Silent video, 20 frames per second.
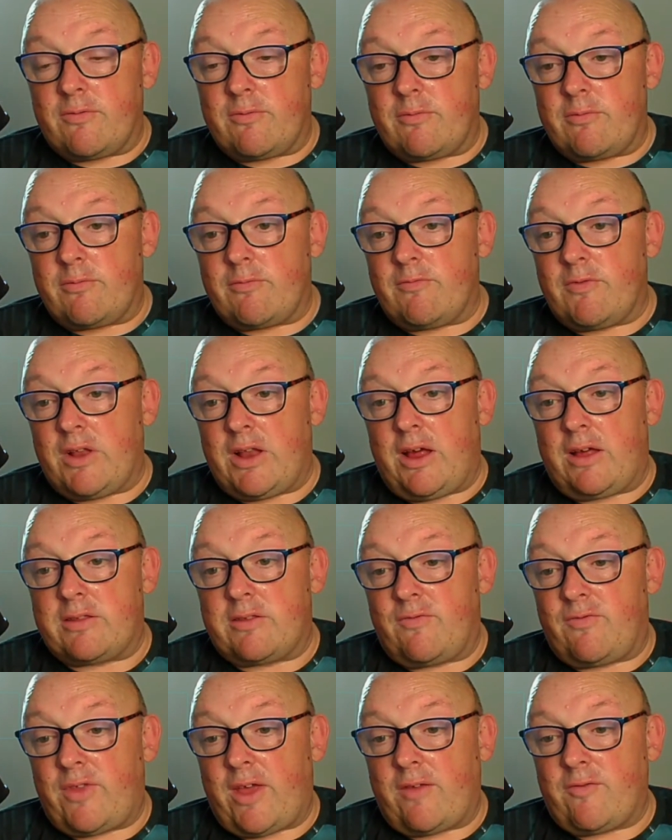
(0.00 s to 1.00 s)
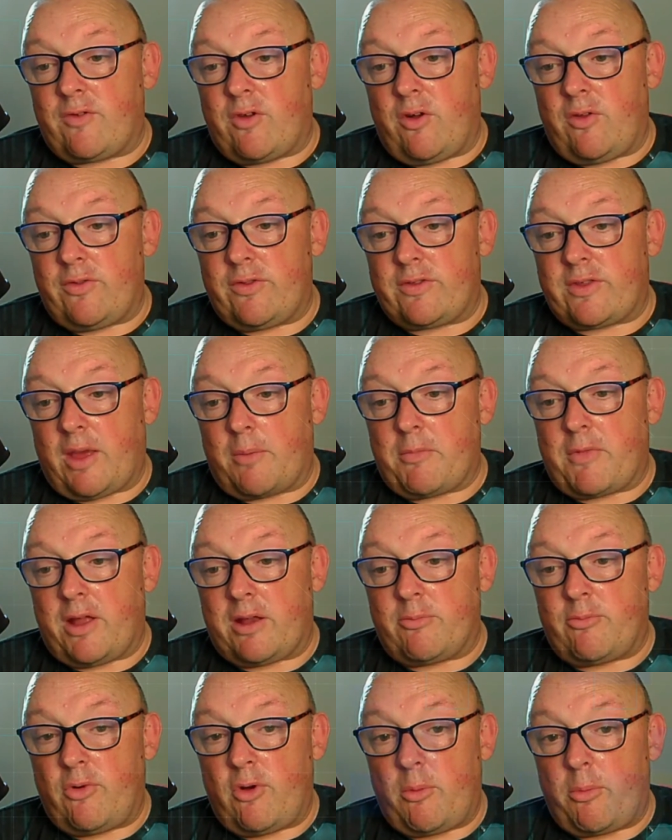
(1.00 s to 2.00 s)
realise if they've got the same kind of
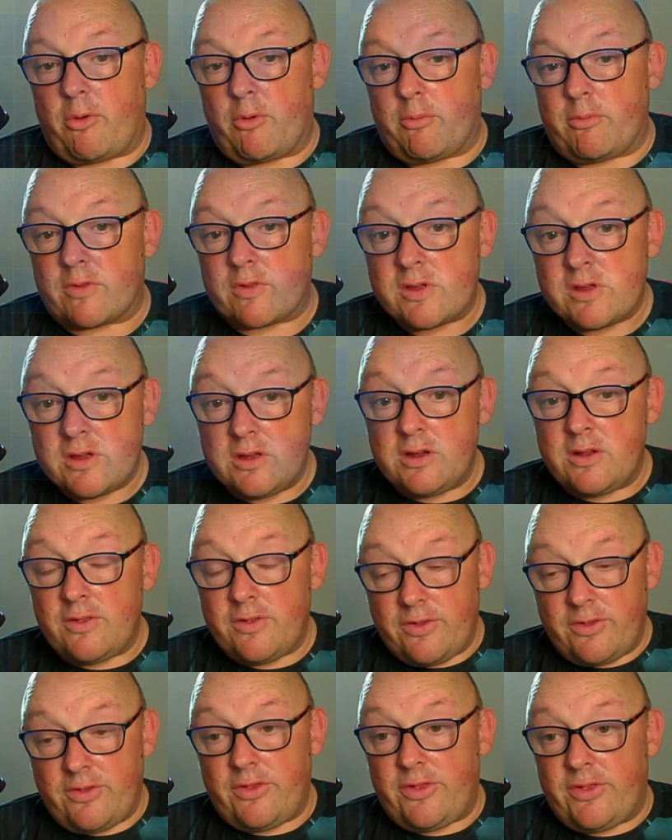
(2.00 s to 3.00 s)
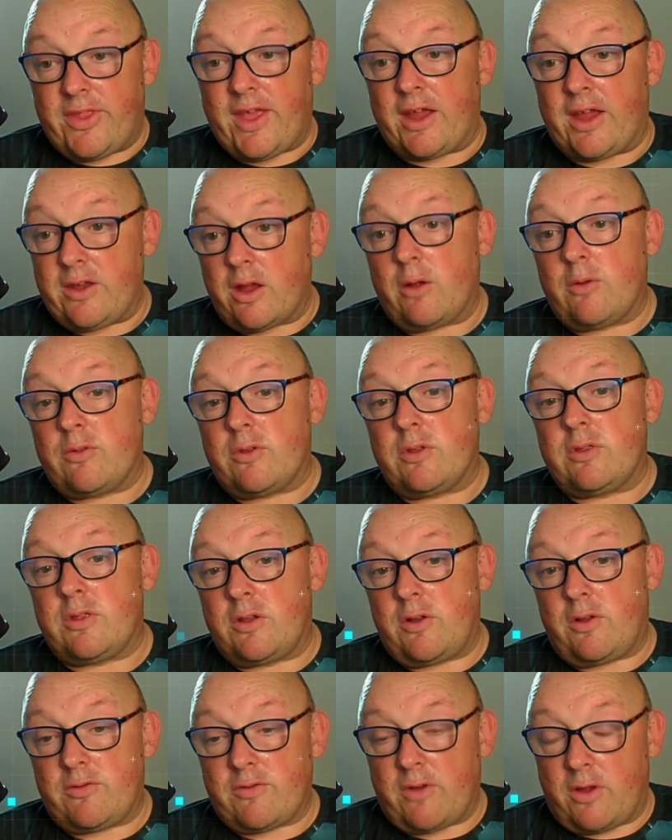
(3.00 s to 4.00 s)
problems, they know that they're
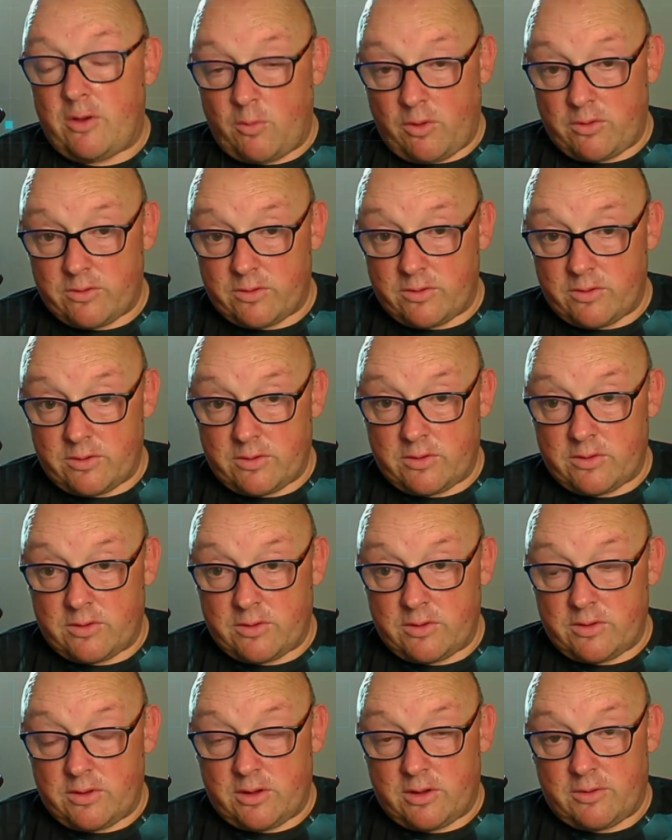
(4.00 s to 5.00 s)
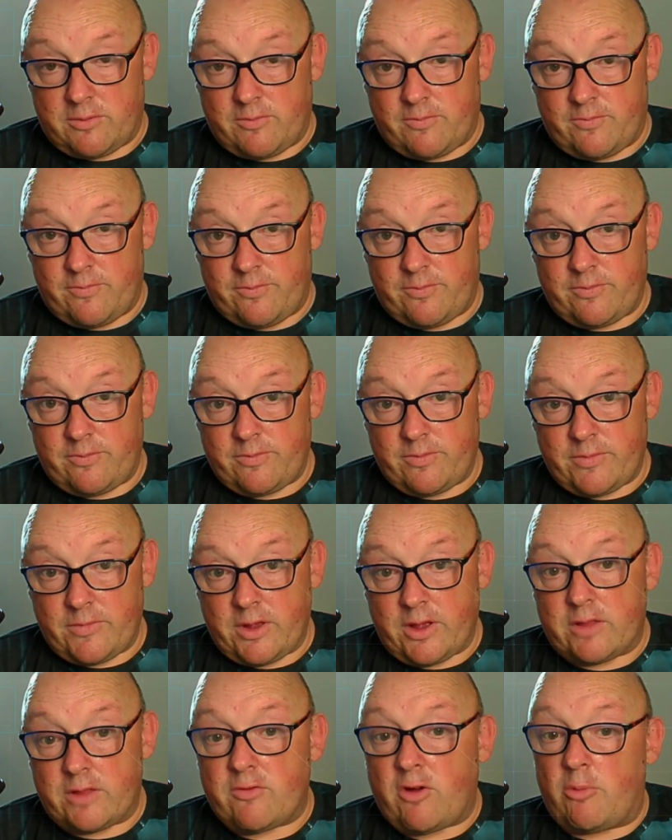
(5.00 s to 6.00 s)
not the only ones, and
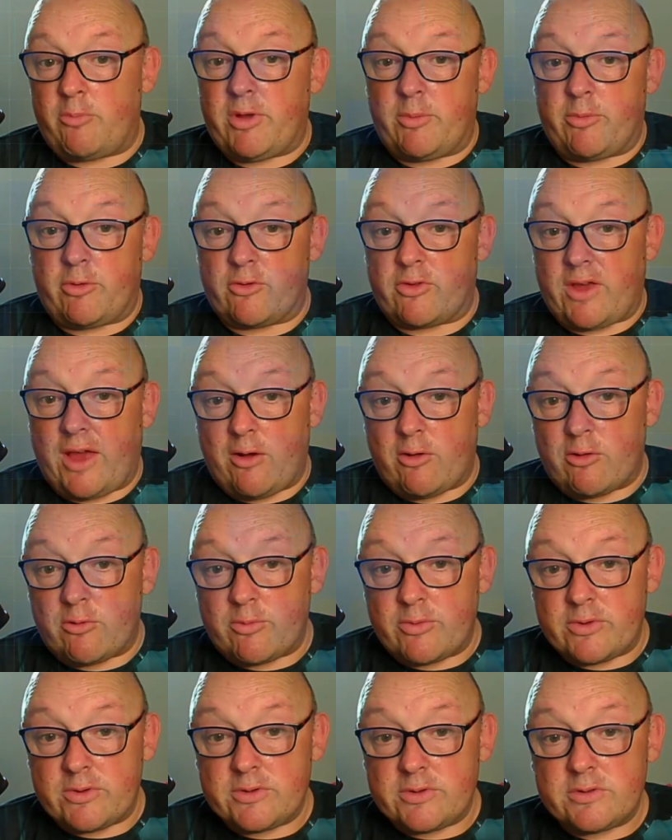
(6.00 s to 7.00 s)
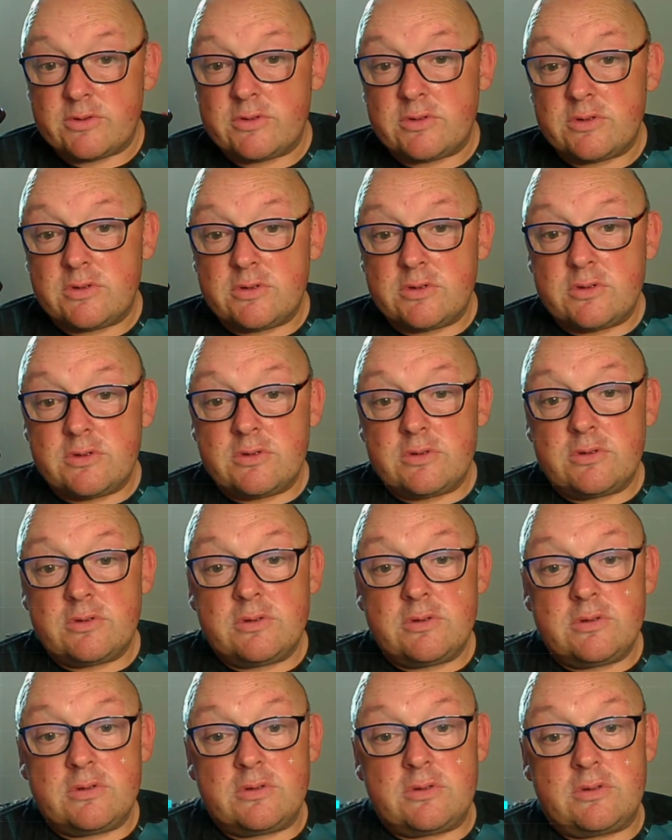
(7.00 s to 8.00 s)
there are people to help.
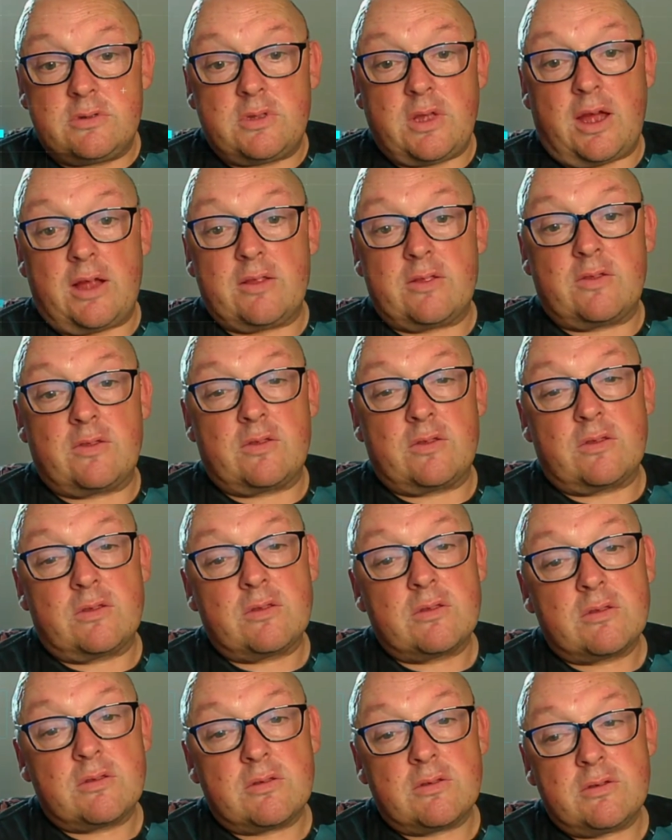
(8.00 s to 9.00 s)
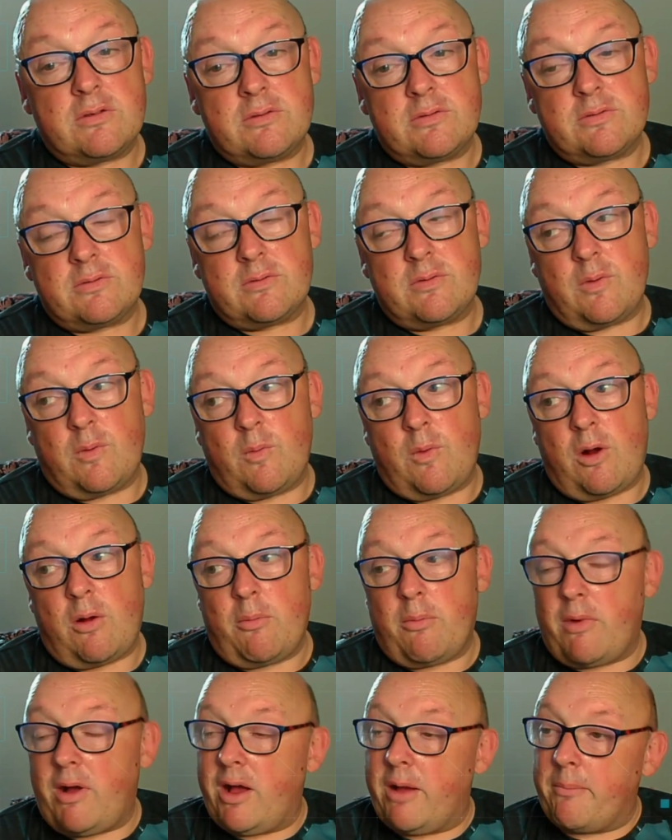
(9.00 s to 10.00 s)
That's what
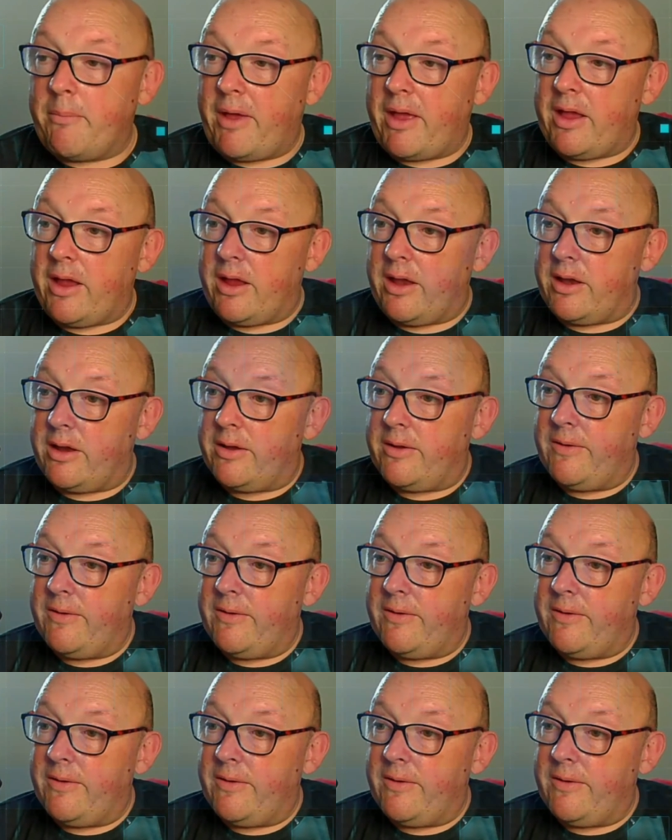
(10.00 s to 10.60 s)
my main